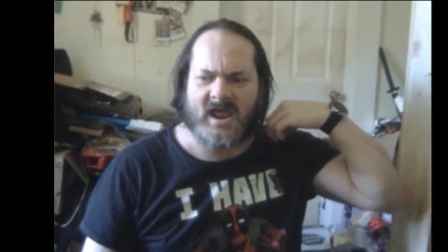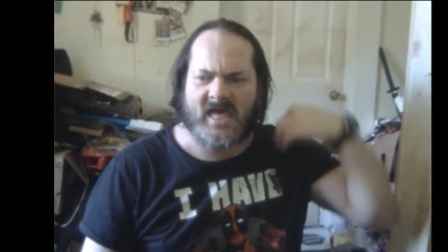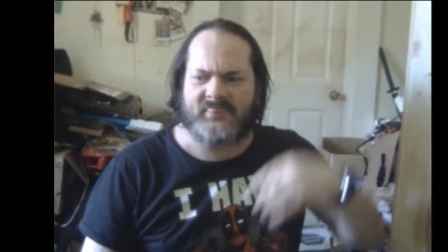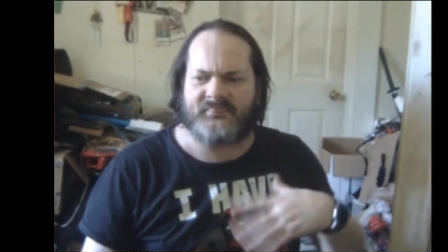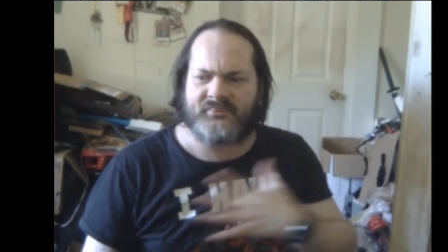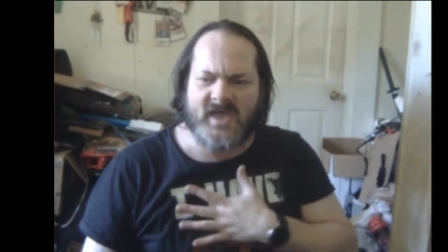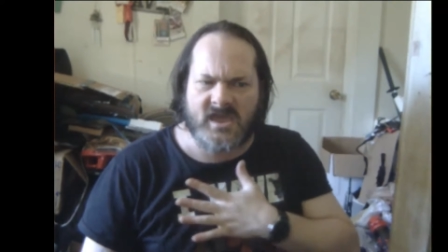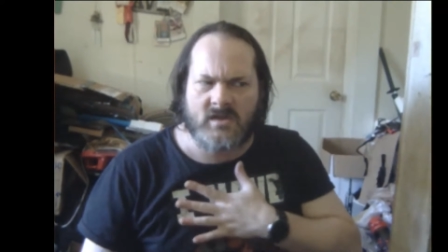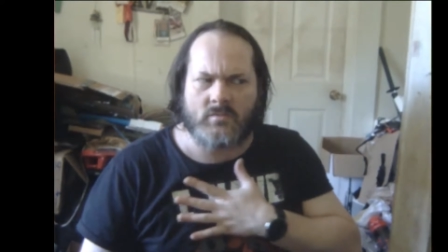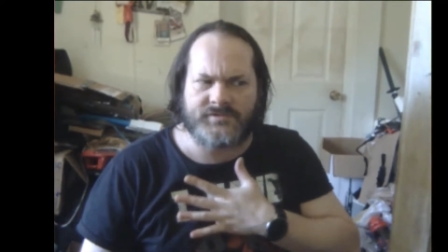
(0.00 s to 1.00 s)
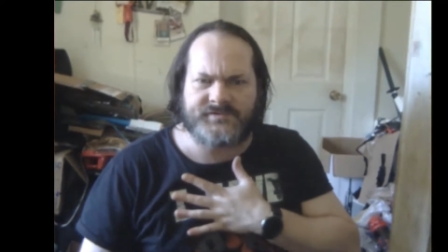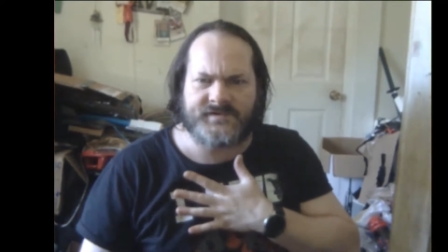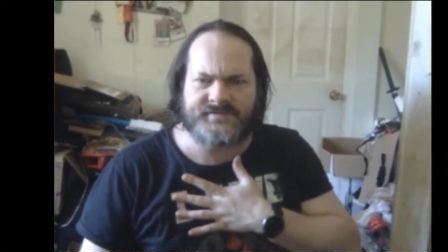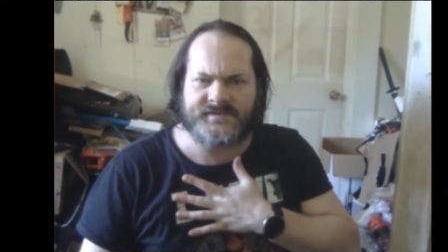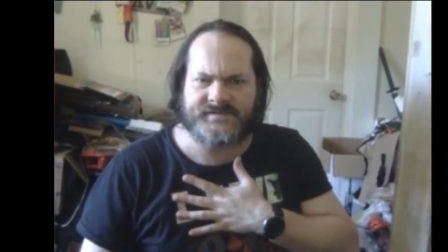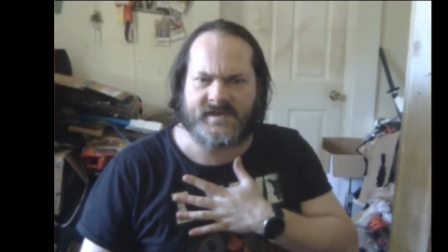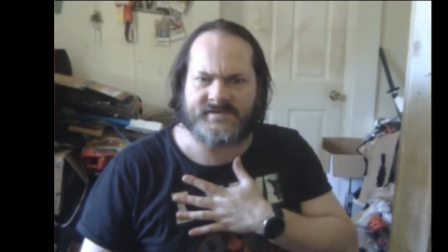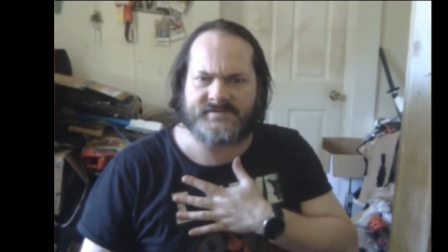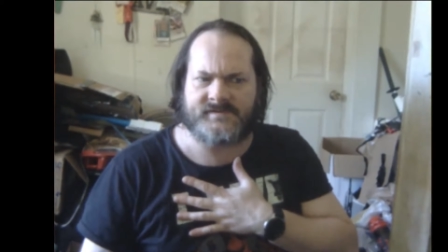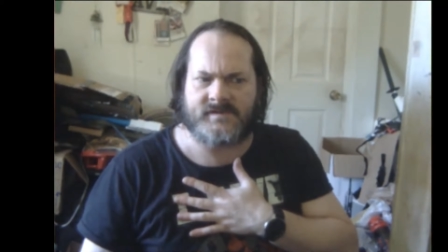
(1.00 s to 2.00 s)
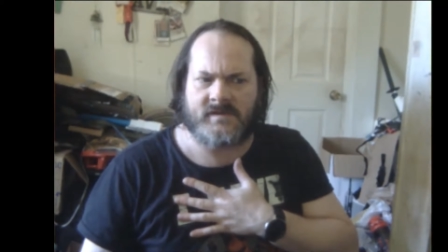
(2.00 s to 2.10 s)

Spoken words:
I think it was just the chest.